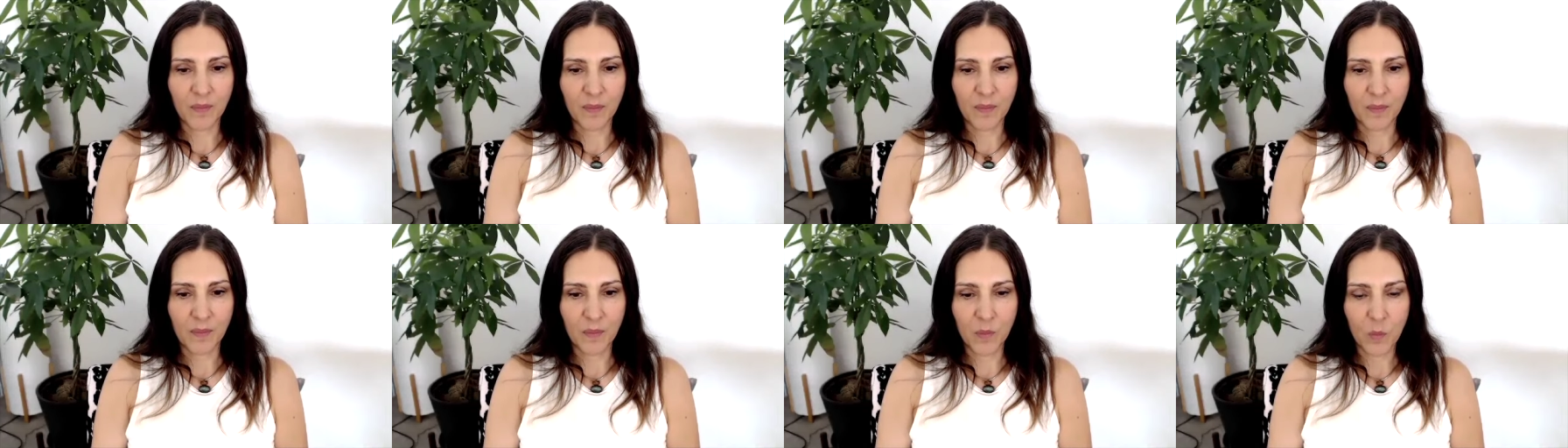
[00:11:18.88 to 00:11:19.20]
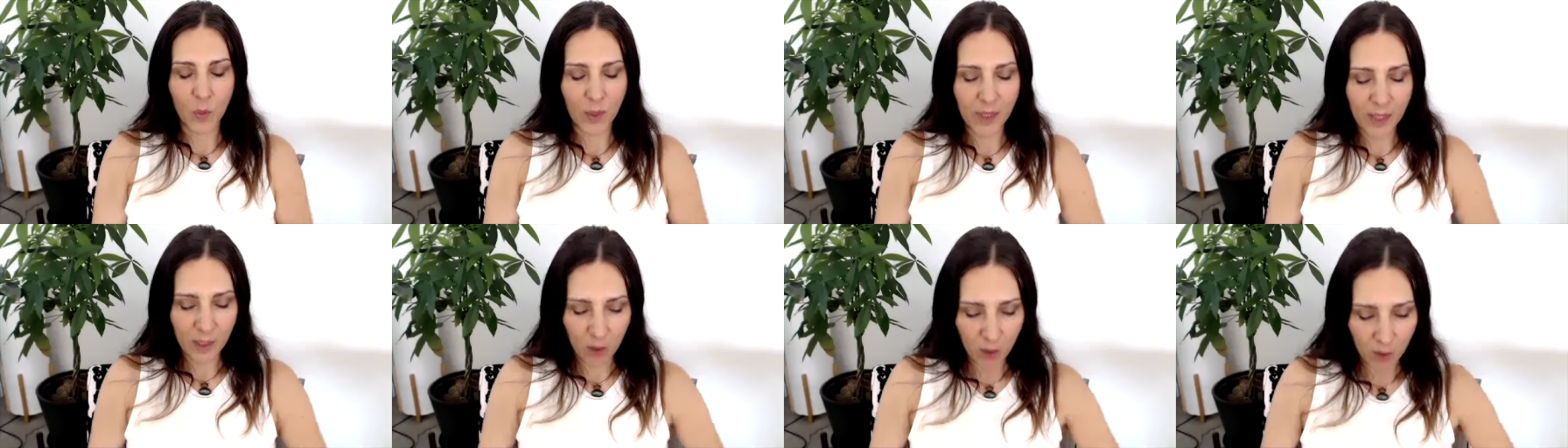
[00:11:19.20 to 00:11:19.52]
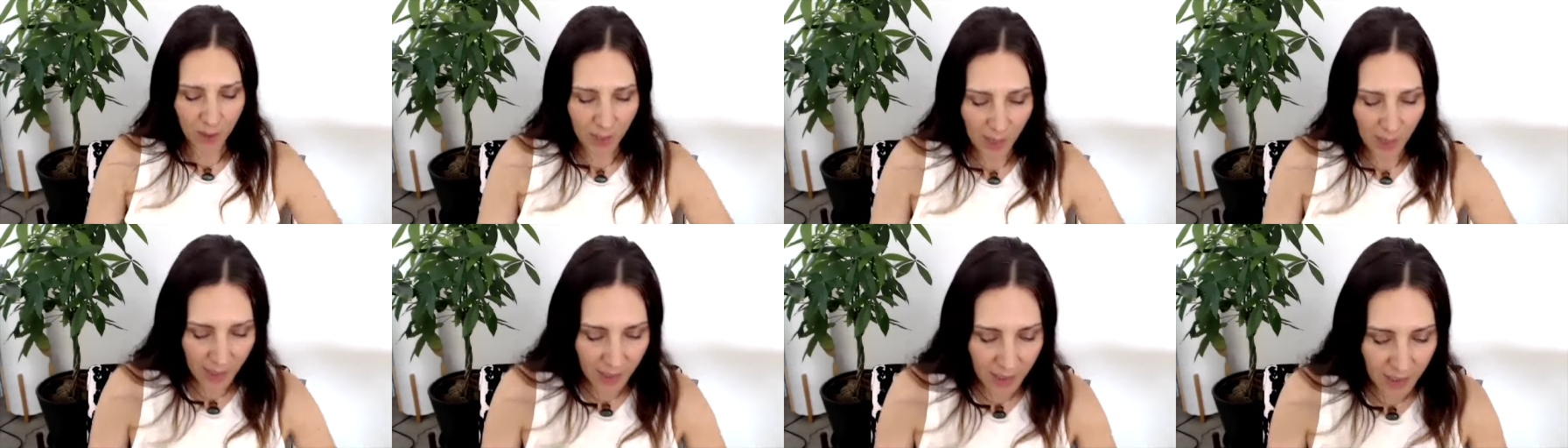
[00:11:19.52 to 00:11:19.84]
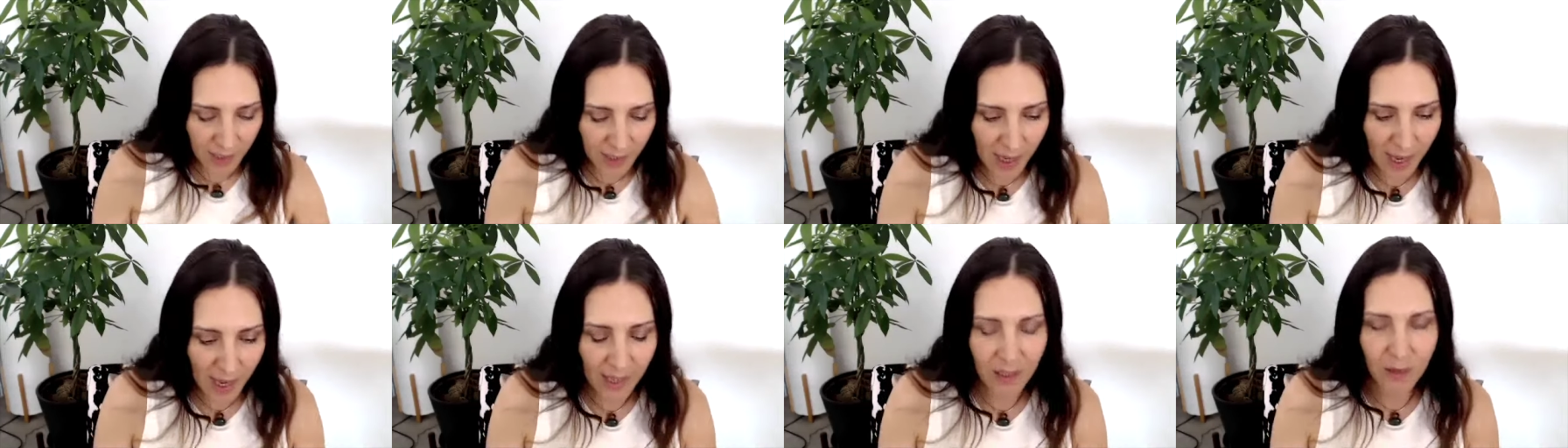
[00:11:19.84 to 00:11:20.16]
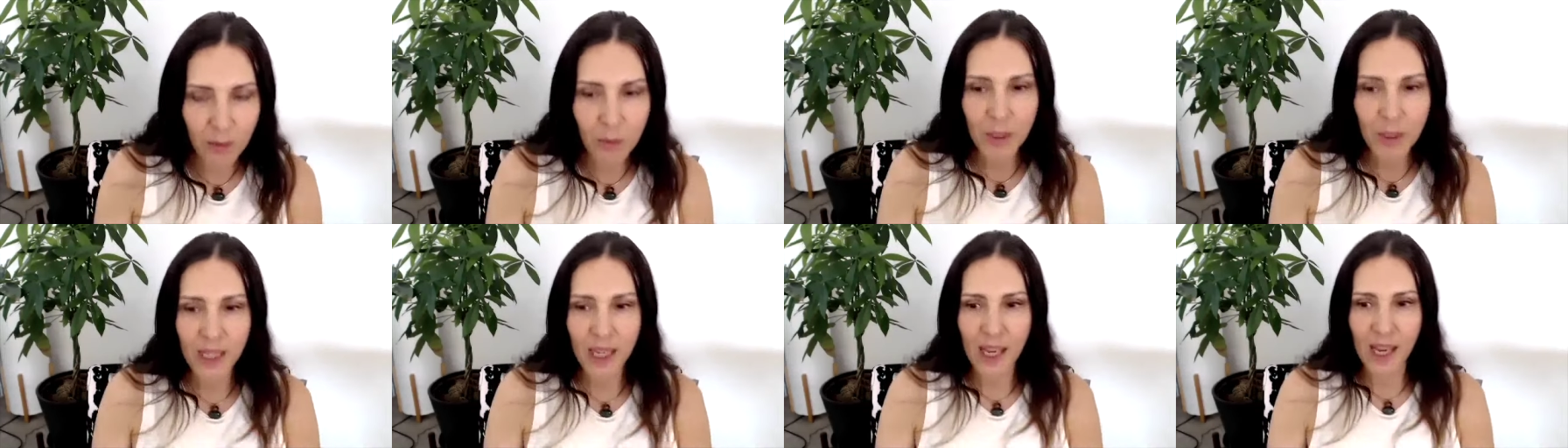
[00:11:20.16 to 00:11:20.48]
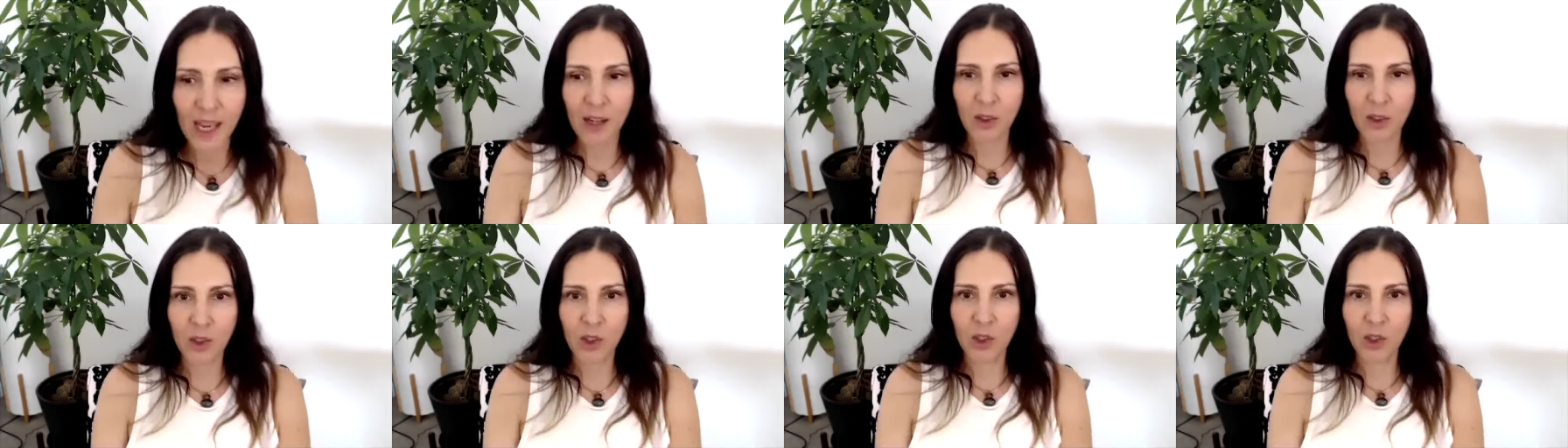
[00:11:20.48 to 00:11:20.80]
we create an enemy
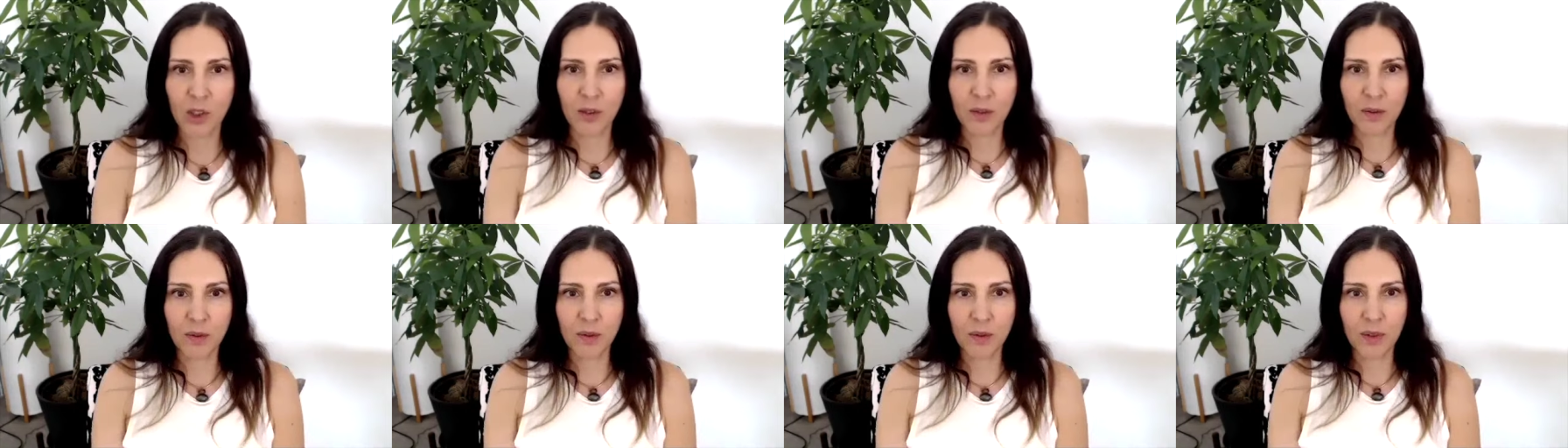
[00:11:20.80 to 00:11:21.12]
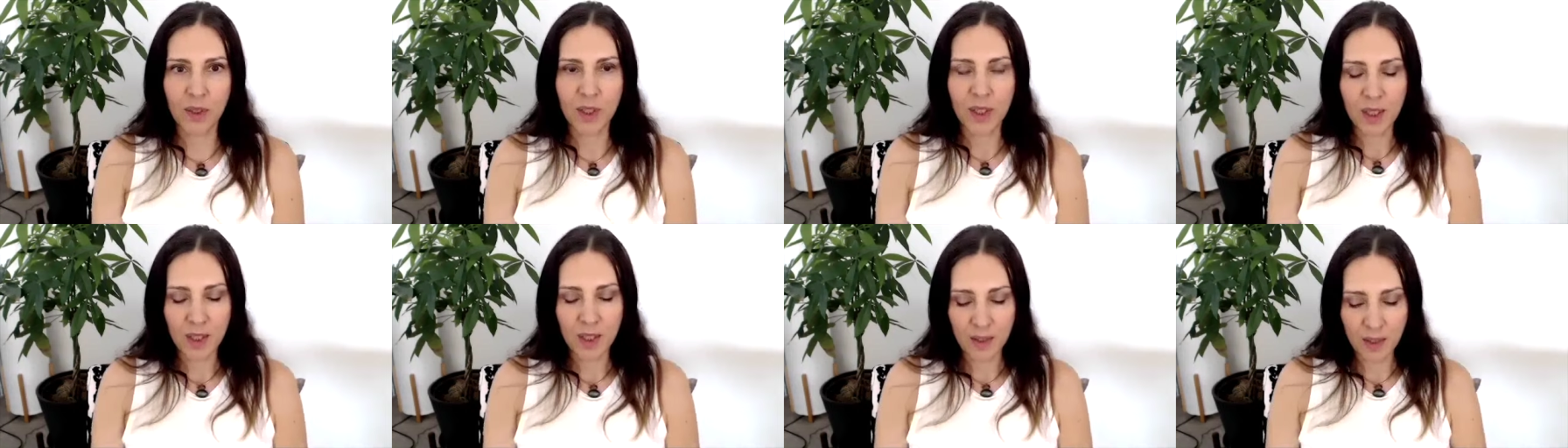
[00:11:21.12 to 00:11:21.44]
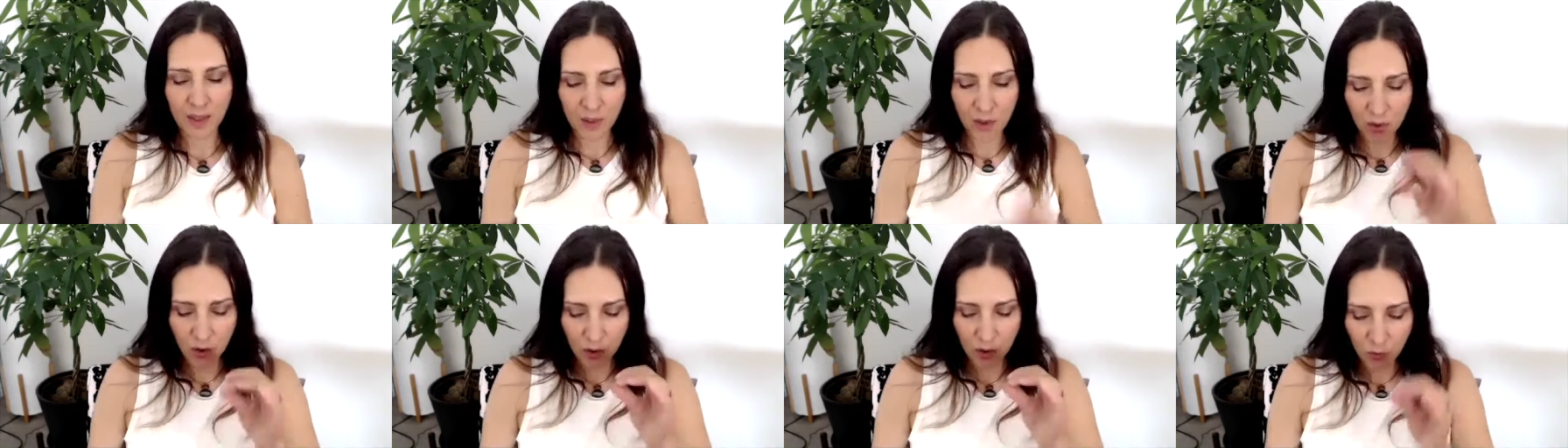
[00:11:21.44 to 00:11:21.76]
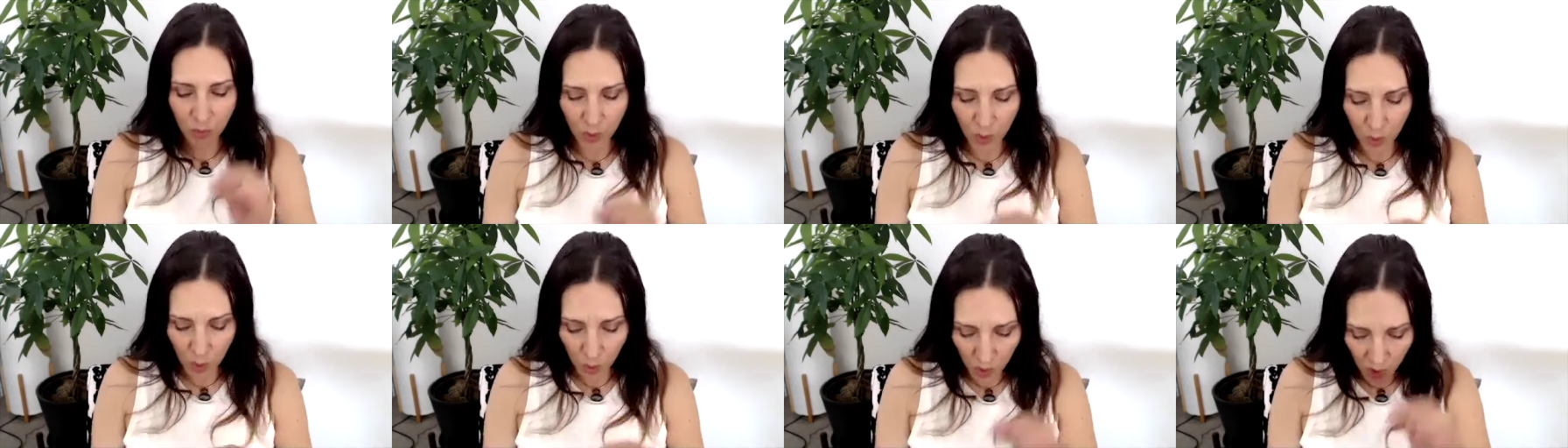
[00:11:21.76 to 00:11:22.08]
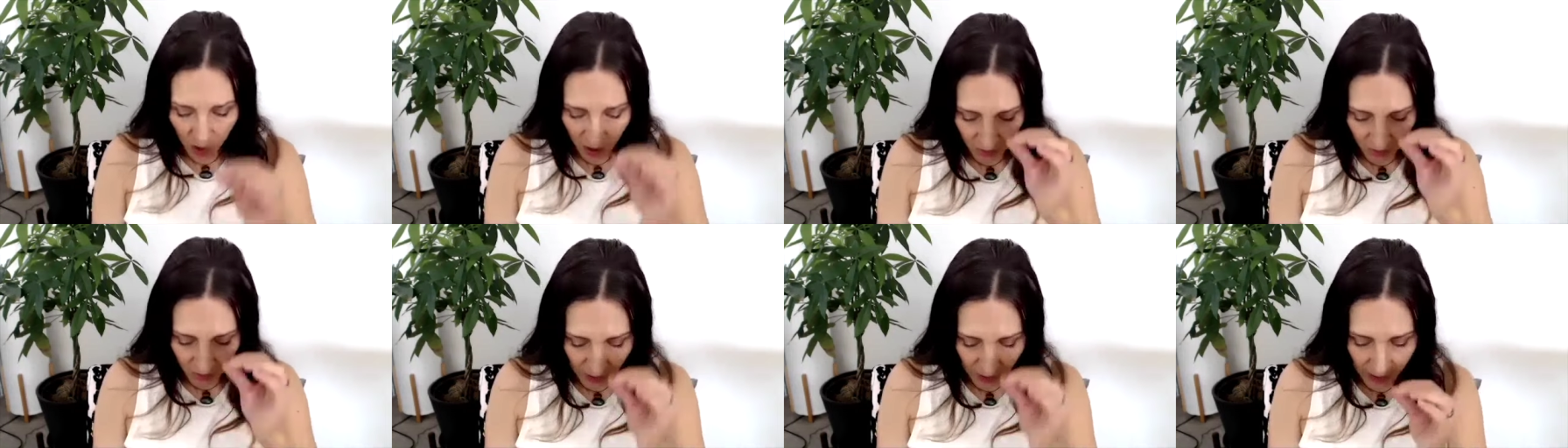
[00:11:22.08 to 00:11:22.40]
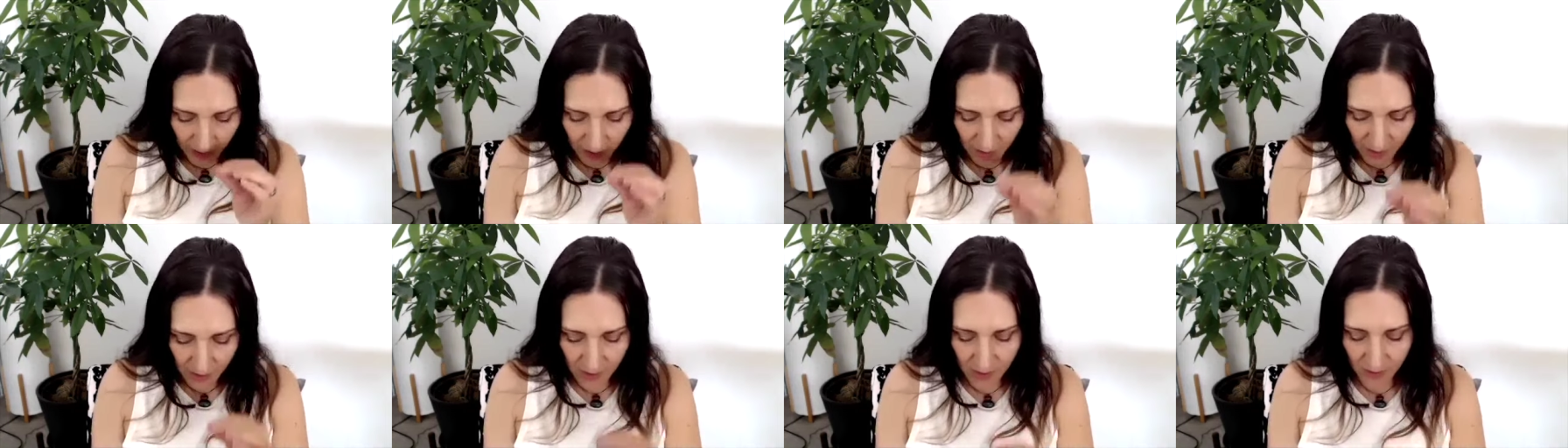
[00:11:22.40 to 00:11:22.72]
out of. That's the root of
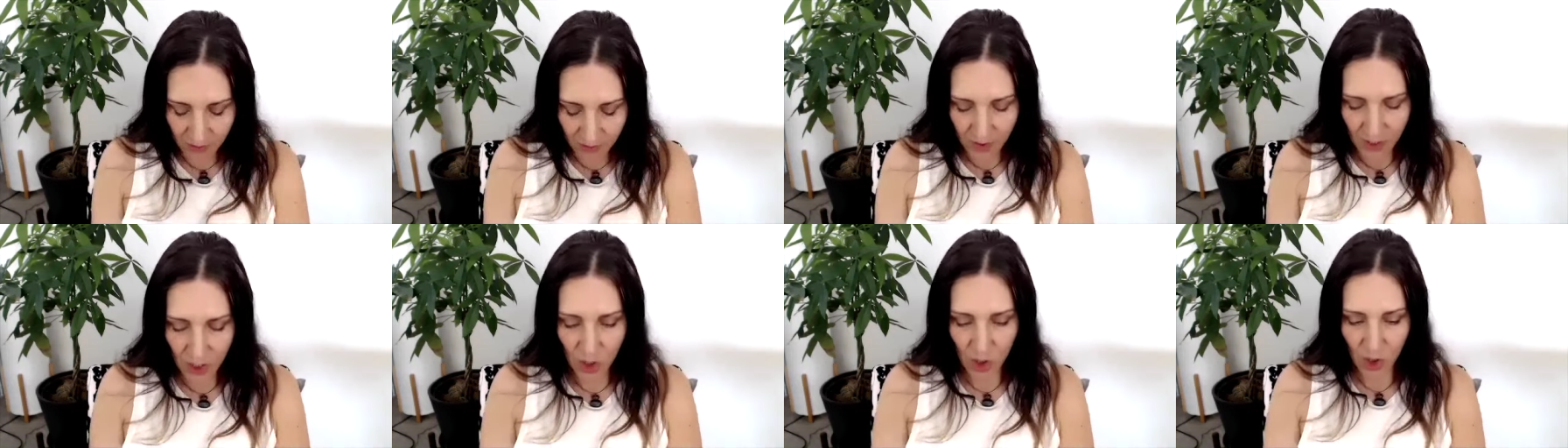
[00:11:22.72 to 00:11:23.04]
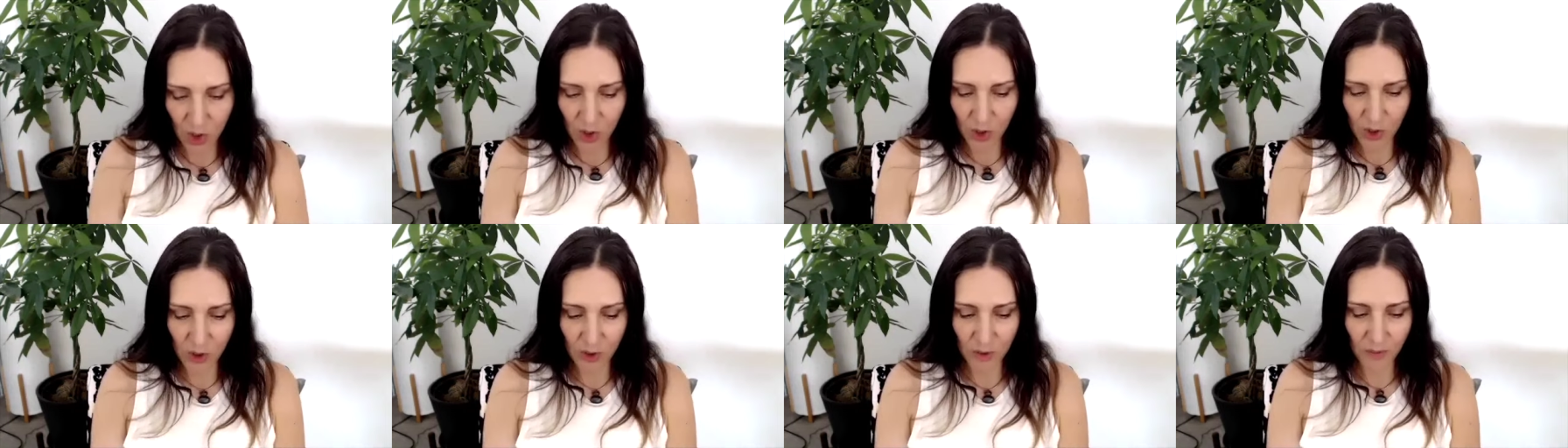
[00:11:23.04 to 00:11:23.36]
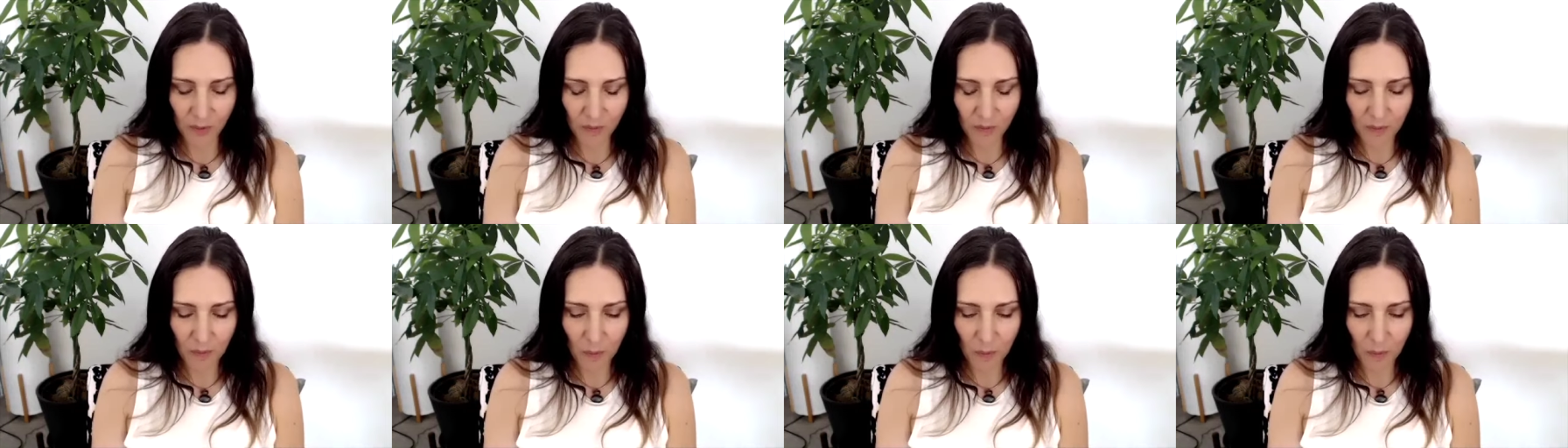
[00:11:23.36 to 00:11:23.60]
inner division.